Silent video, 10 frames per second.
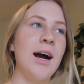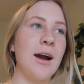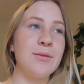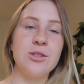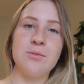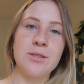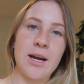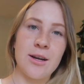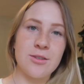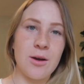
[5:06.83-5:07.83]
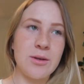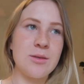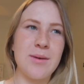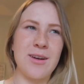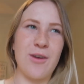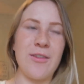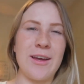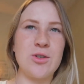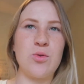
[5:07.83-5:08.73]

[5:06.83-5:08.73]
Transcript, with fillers: I was super tired, so I went to bed around like